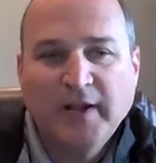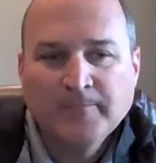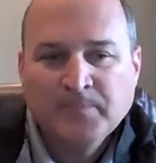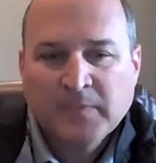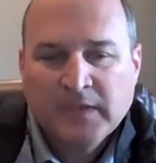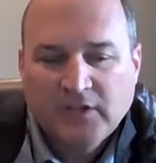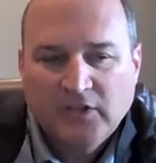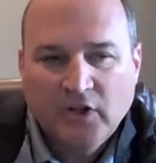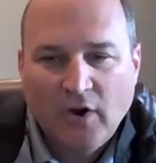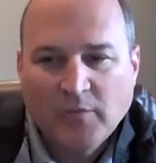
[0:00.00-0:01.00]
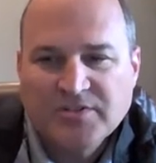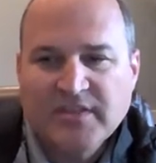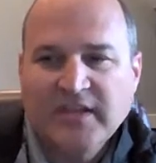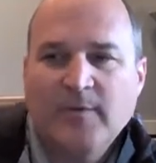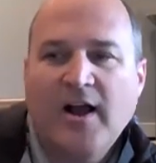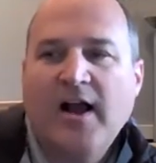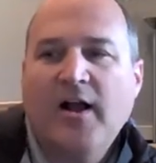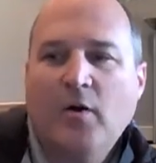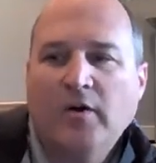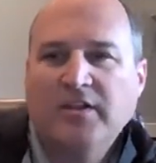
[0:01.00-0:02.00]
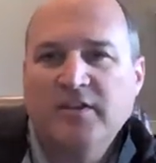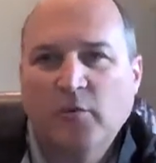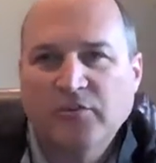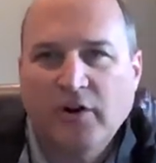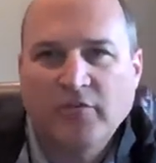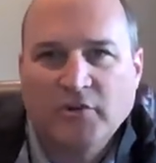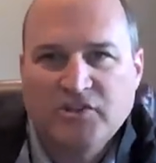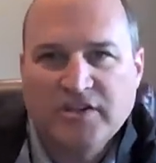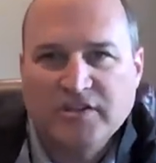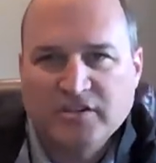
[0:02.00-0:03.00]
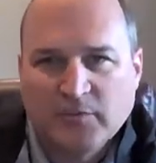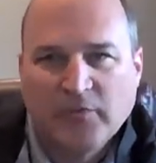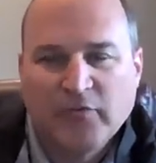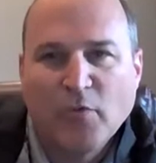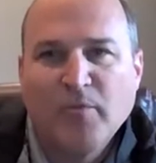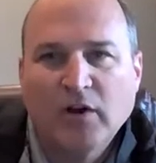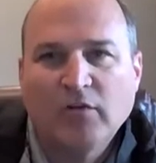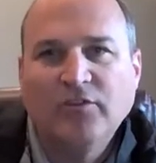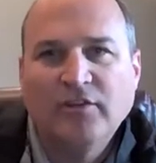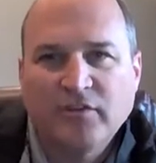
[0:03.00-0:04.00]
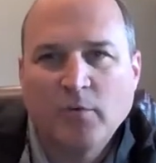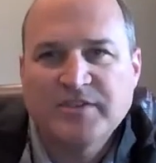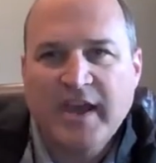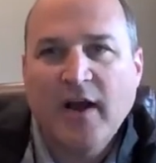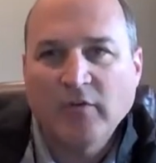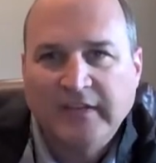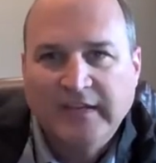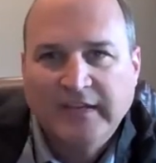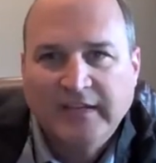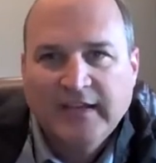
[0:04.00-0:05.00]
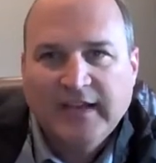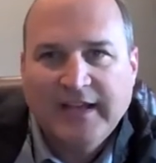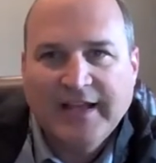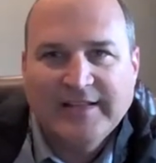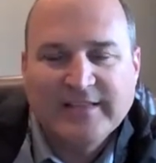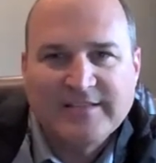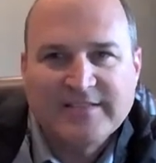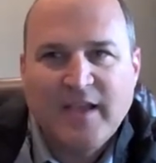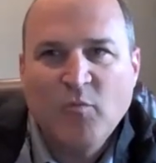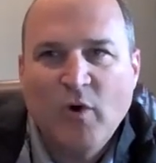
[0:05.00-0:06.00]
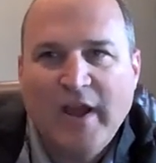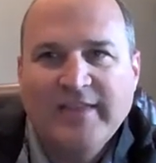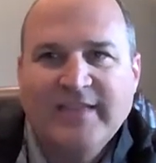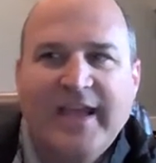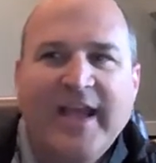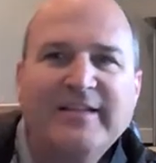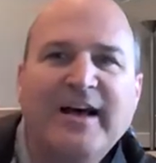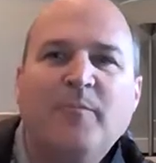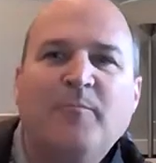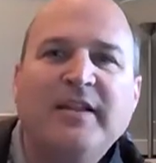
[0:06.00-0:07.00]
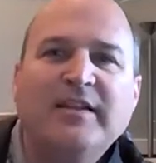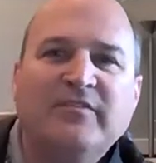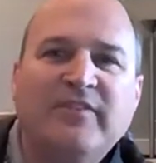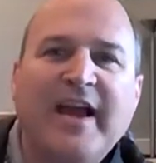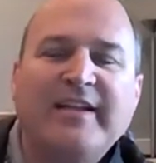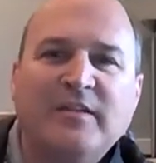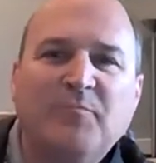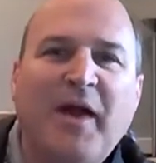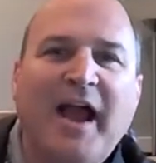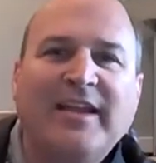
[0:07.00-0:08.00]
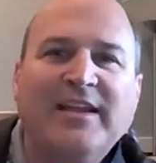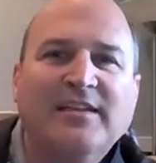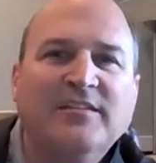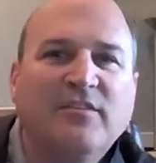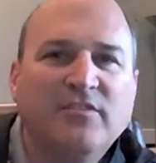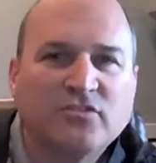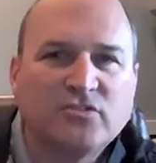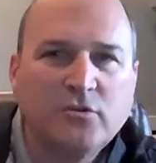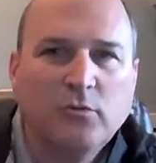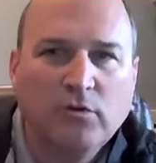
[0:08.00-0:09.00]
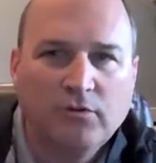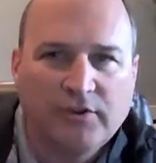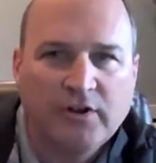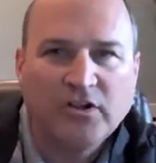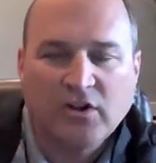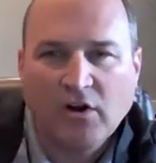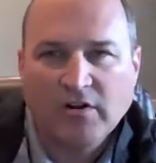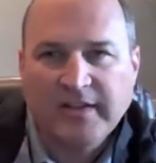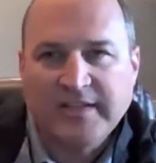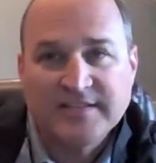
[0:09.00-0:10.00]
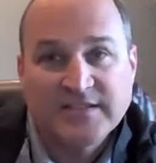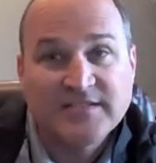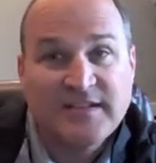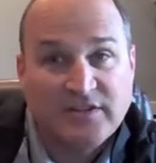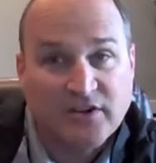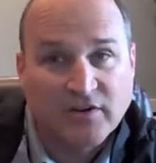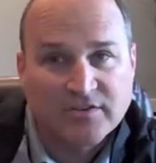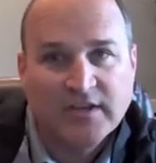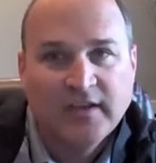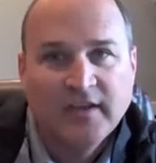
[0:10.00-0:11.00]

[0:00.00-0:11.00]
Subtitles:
But, I was thinking about how it was hard for Jesus to perform miracles in his hometown. And in the same way, they had not been invited back into the schools here in Kearney in 16 years.